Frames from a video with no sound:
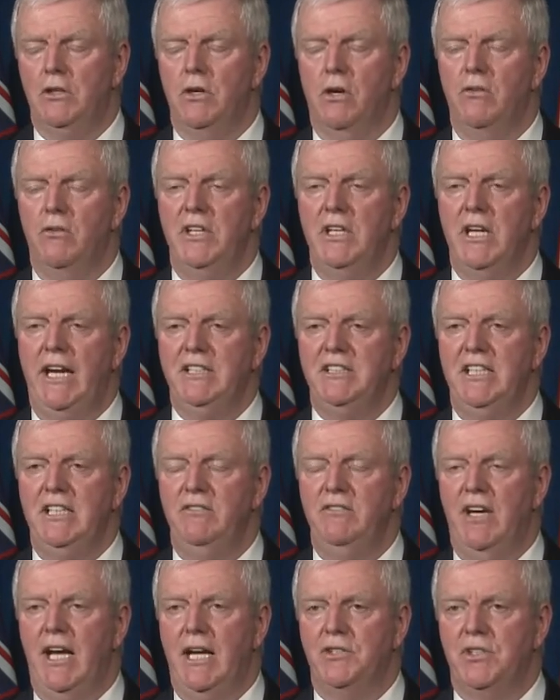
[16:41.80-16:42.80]

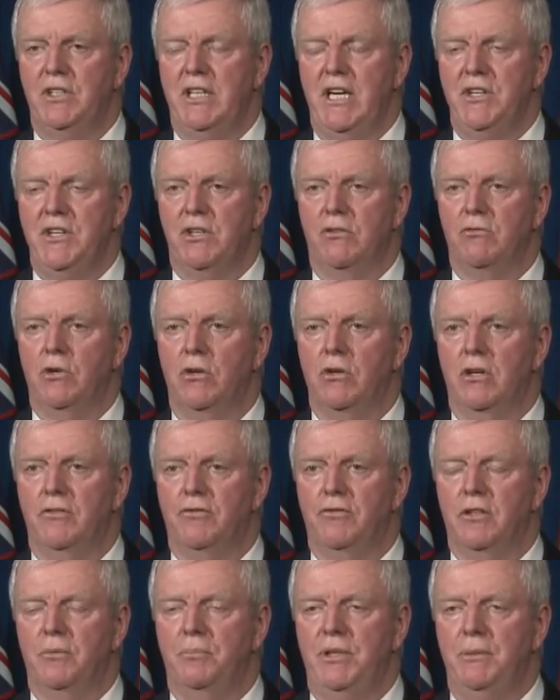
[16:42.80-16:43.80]
COVID-19 vaccination
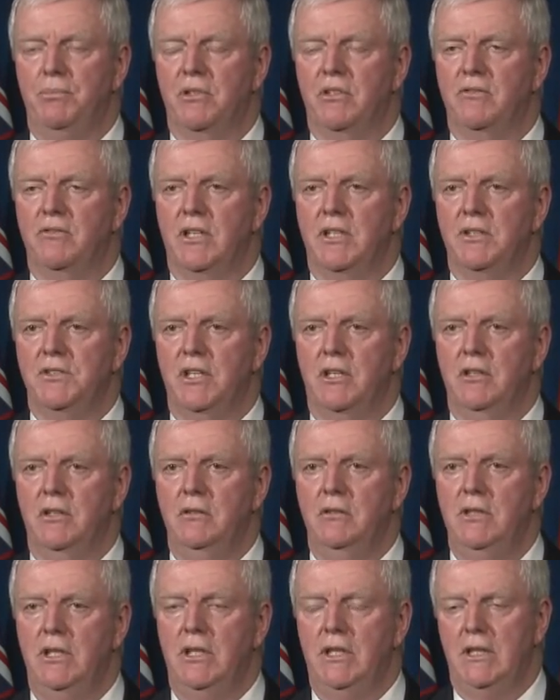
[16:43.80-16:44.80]
rollout for the people of
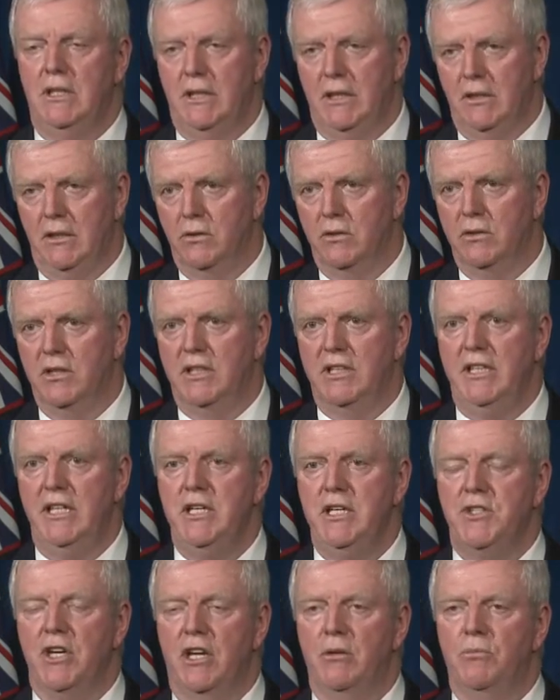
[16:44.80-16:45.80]
Ontario in order that
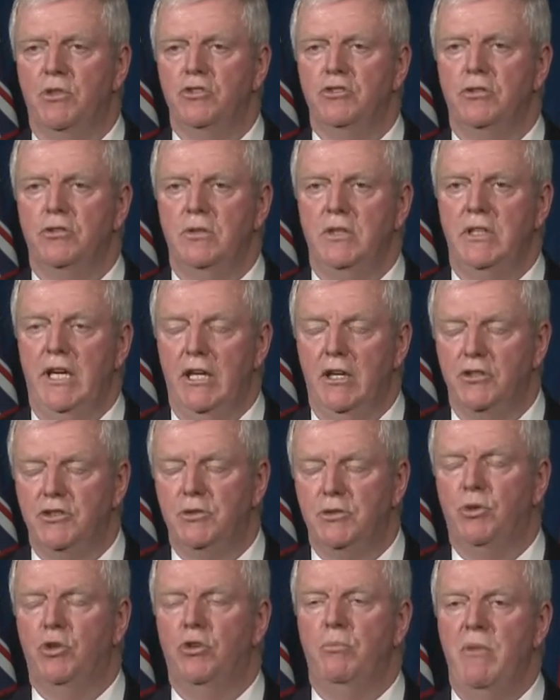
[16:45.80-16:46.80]
each
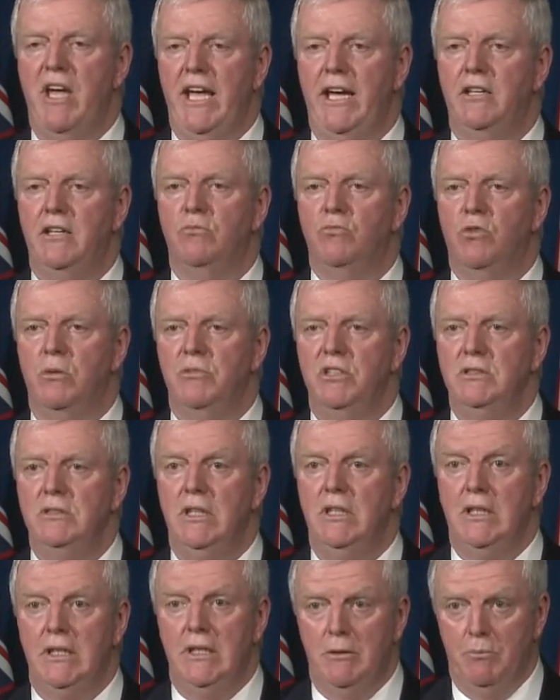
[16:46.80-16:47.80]
eligible man and
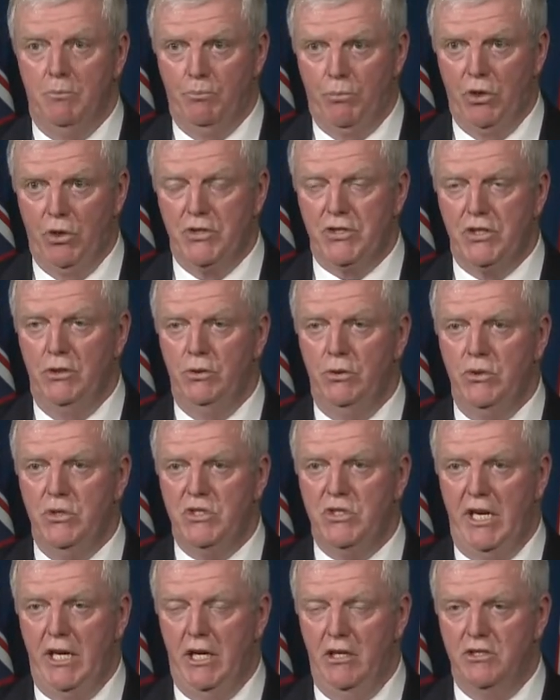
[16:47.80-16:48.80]
woman, person
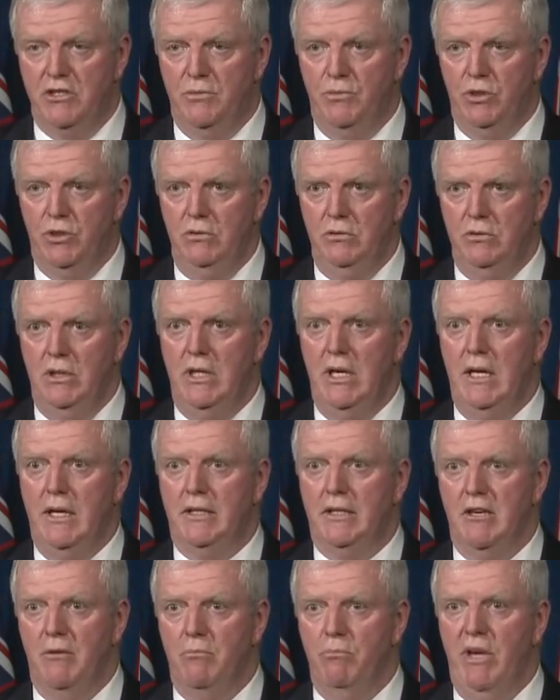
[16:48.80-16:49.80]
who is eligible,
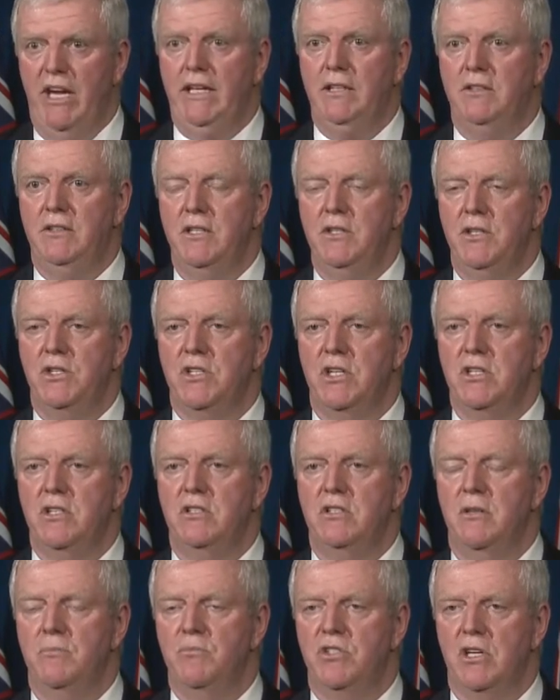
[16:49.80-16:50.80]
can make the
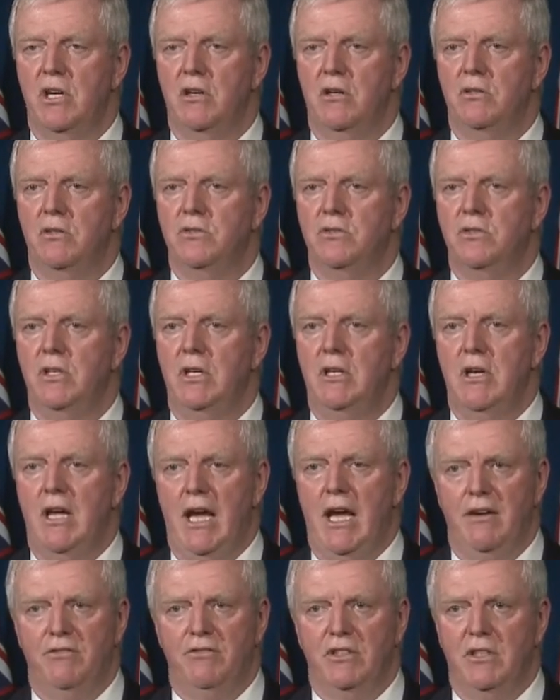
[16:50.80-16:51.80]
decision themselves
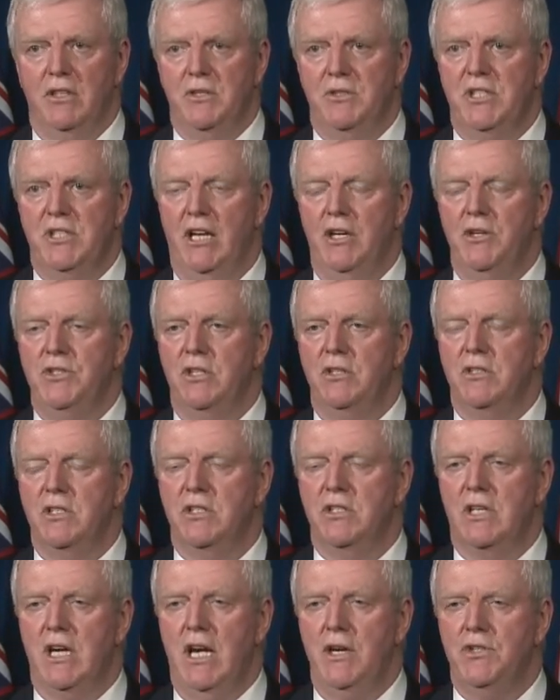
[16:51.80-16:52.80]
after an intelligent
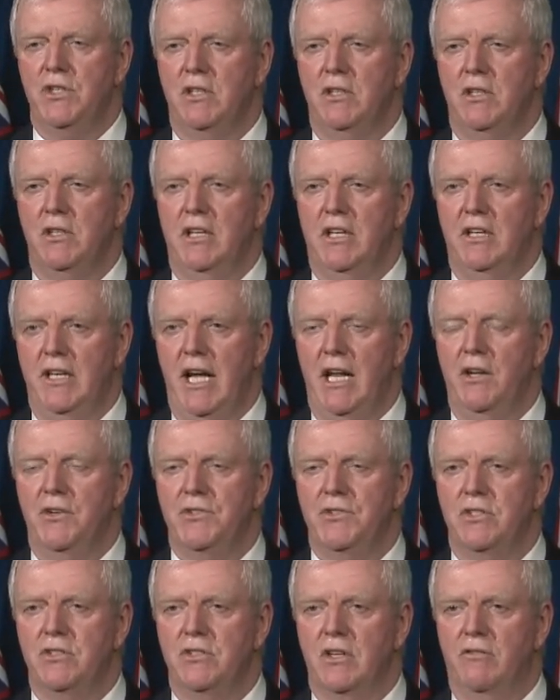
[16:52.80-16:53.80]
discussion and
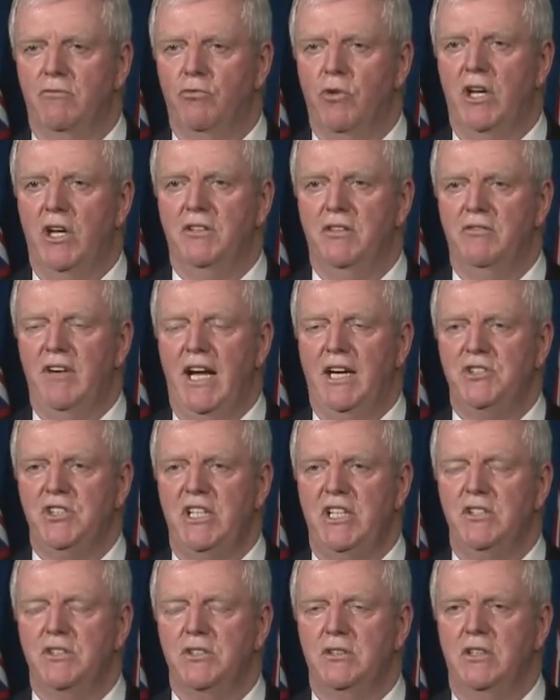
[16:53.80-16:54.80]
analysis of what the
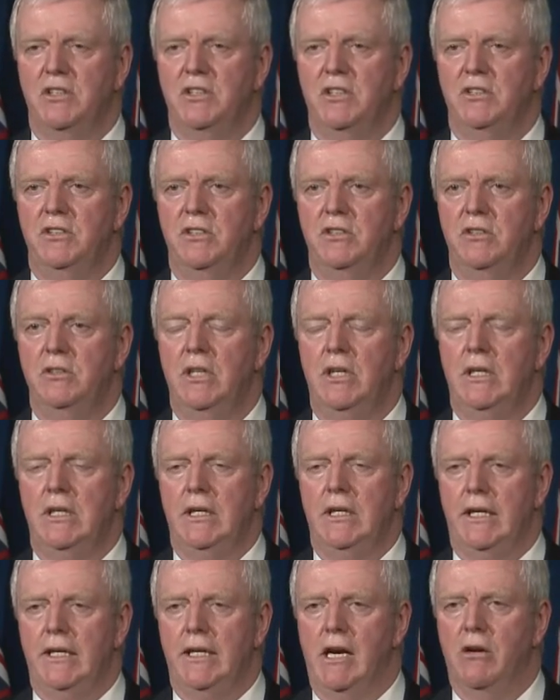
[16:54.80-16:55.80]
vaccine is going to do
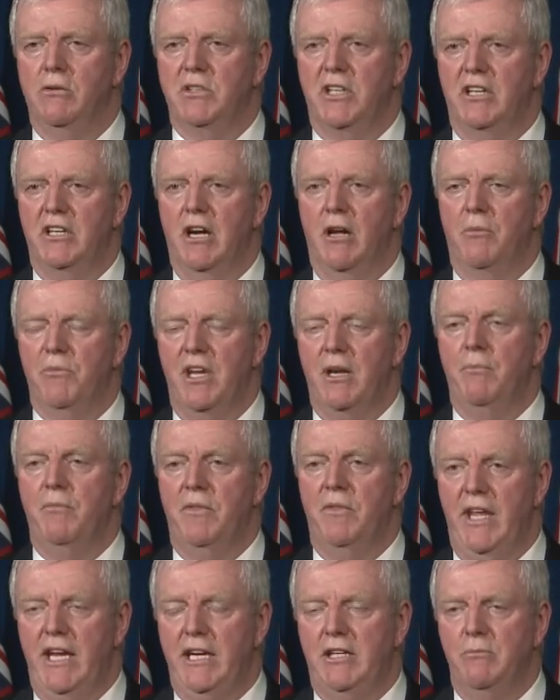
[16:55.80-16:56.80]
and how it can help
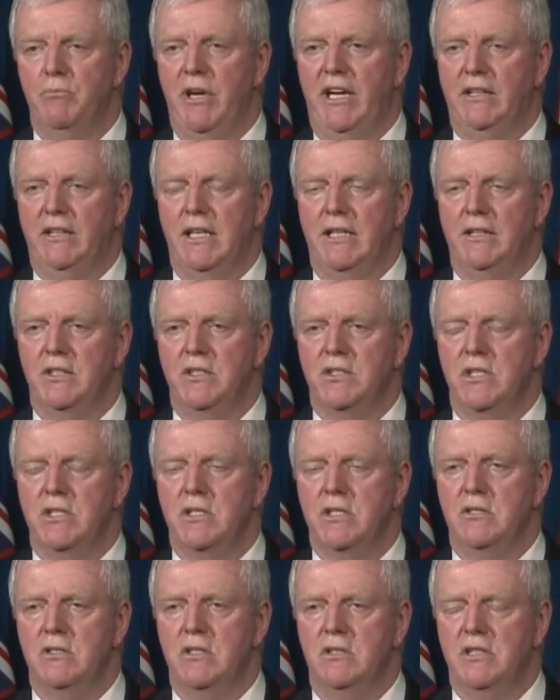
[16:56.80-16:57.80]
them. They can make that
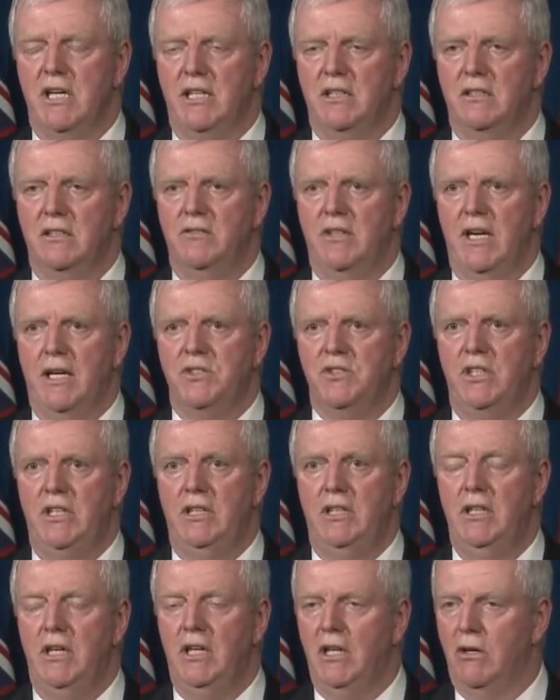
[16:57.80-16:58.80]
decision to take the
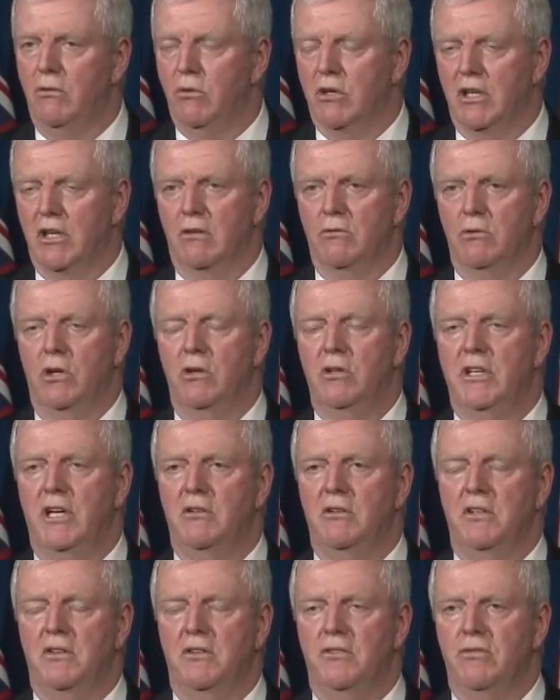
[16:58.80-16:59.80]
vaccine. We're going to roll it
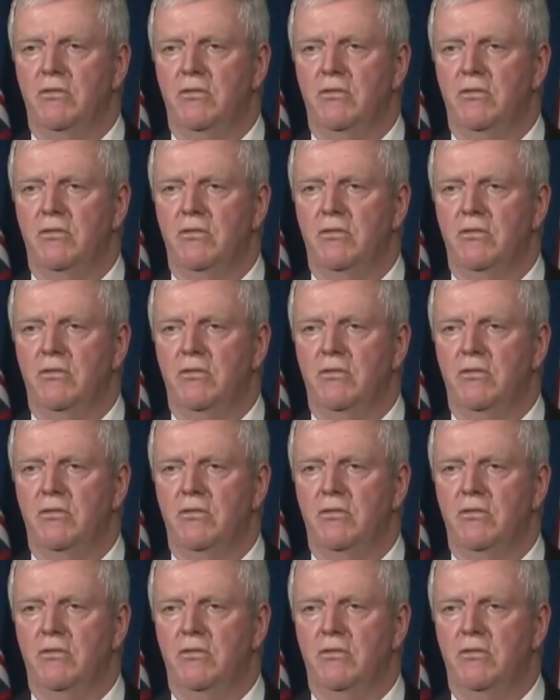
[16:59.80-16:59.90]
out in